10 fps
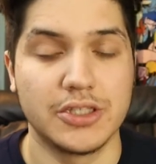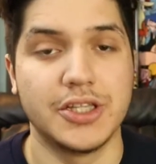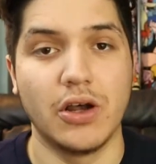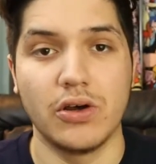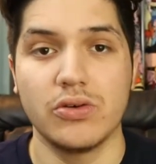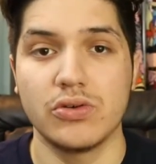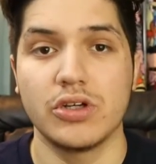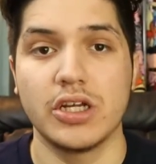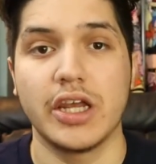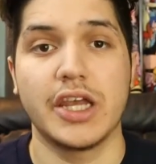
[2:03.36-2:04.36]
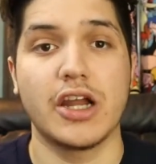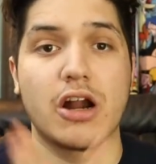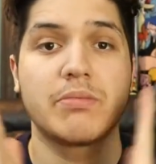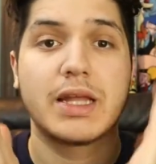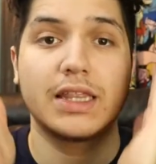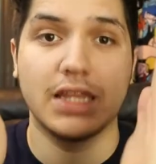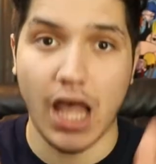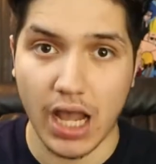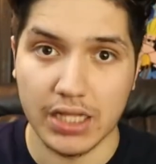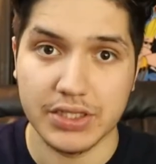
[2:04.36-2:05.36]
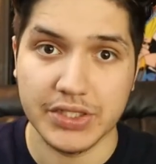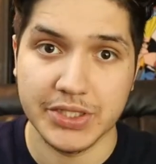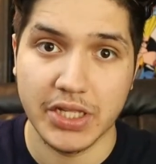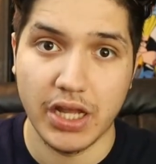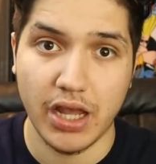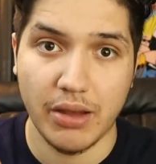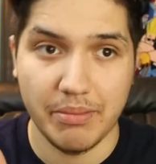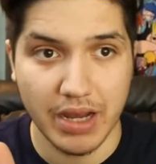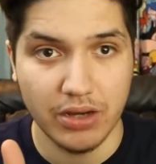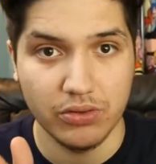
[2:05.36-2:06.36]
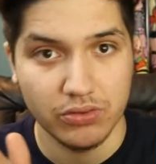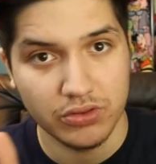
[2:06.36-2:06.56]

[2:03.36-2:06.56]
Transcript: So here are my thoughts about